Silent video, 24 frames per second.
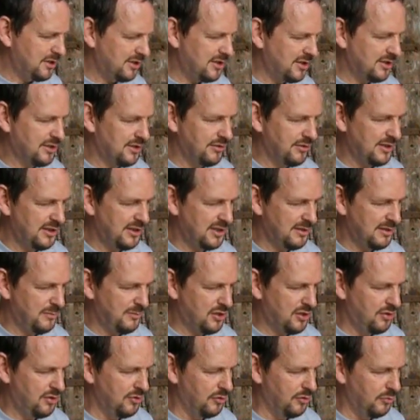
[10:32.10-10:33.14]
Just as good. This is a
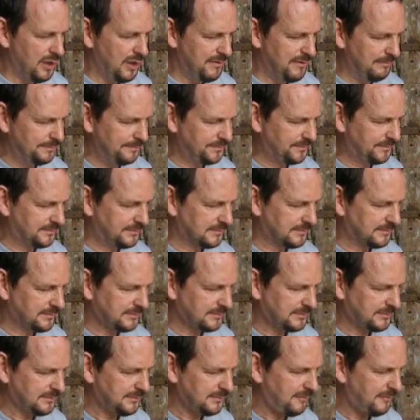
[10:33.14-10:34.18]
mature one.
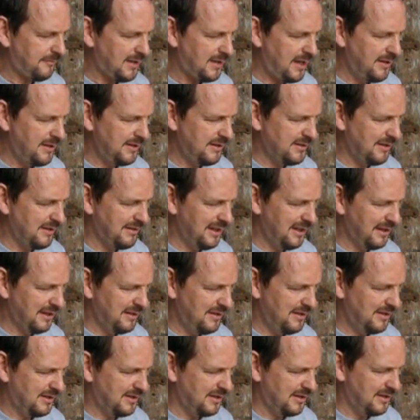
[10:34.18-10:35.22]
This, I think,
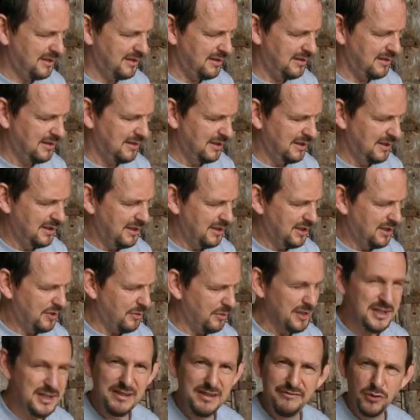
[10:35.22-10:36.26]
is
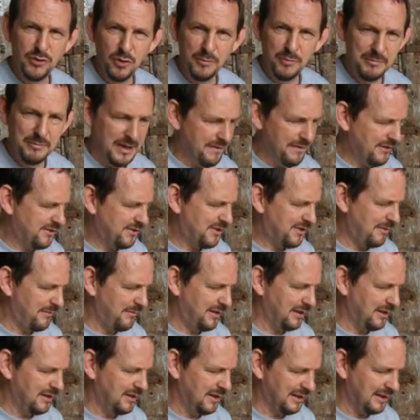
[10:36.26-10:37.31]
24 months,
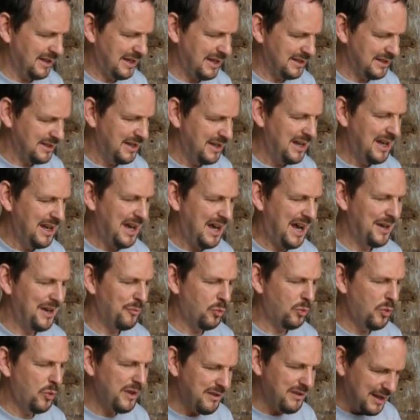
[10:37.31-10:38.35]
something like that.
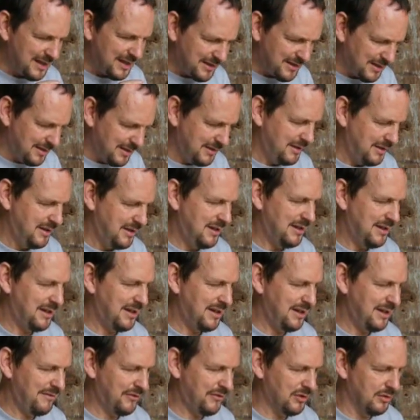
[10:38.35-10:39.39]
And with it,
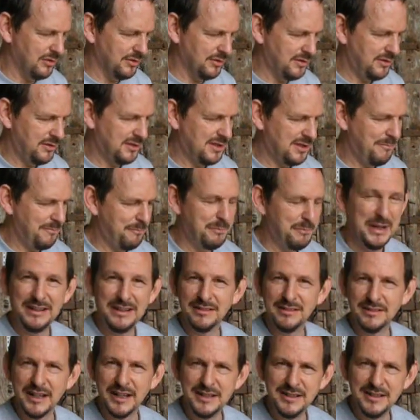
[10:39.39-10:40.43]
I have got some
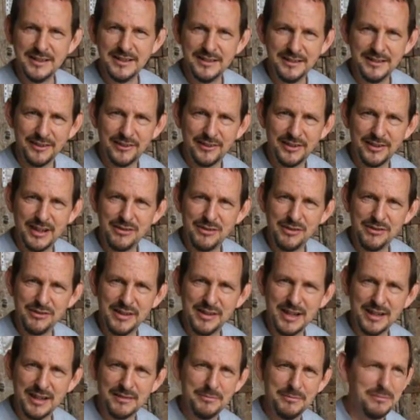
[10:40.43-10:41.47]
pickled onions. Now you
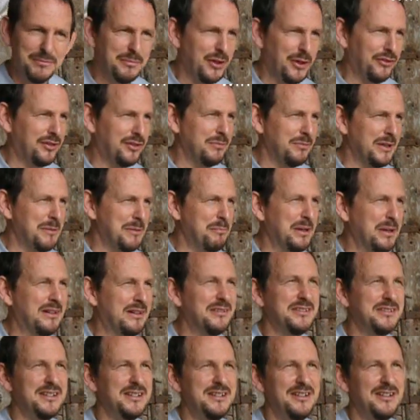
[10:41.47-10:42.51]
think, possibly
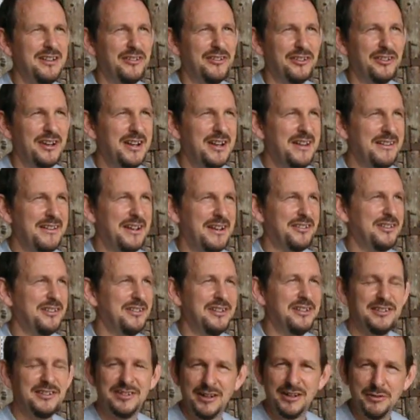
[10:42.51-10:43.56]
pickled onions, that's
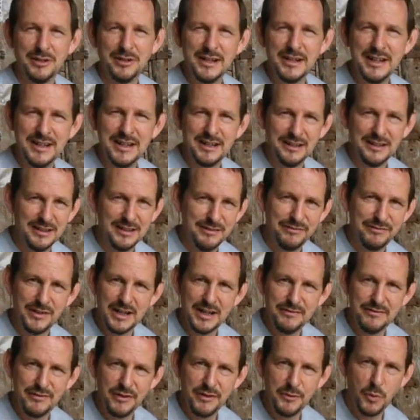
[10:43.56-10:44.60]
going to totally kill the
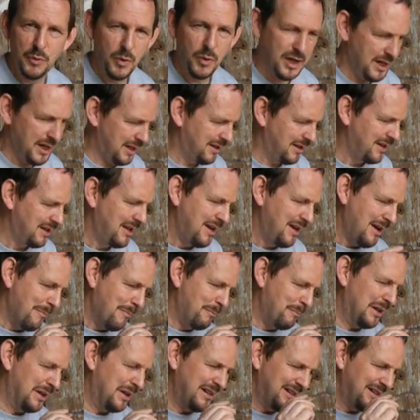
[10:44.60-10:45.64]
flavour of the wine.
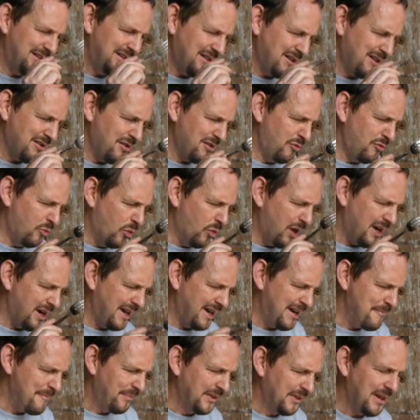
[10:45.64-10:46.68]
But no,
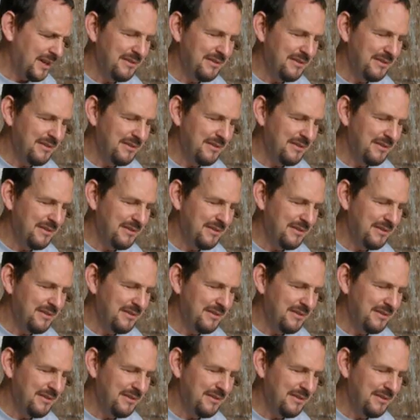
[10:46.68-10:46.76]
why?